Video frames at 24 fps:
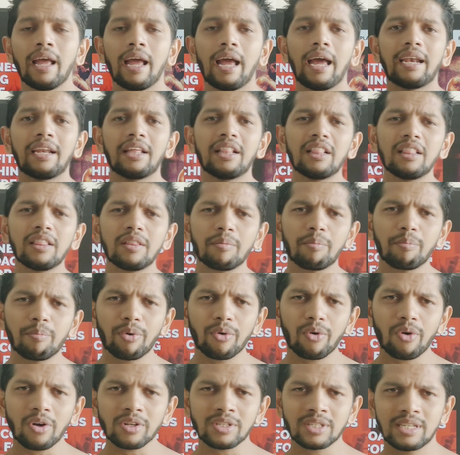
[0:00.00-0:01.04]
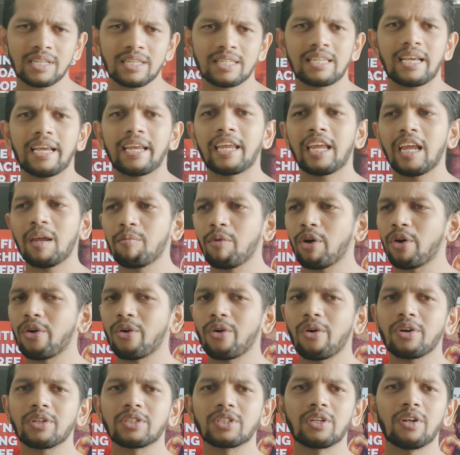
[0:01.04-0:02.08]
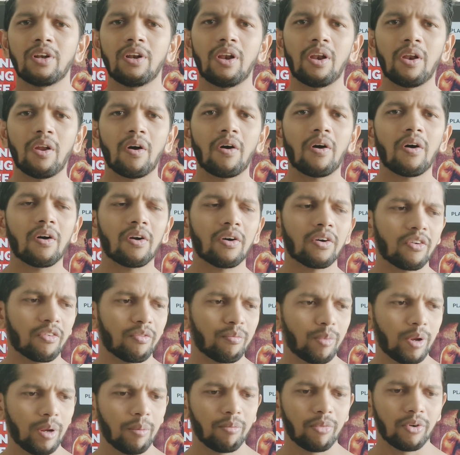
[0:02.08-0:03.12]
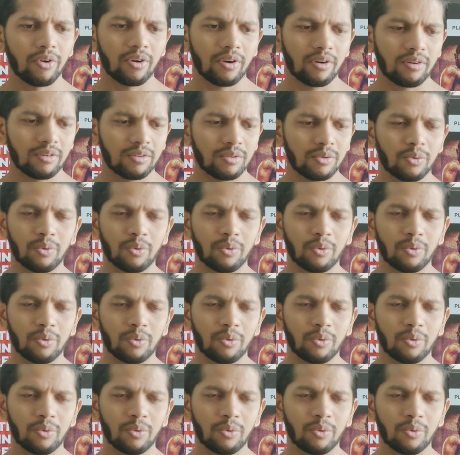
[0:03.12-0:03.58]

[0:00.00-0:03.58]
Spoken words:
And in the process, I came across a lot of people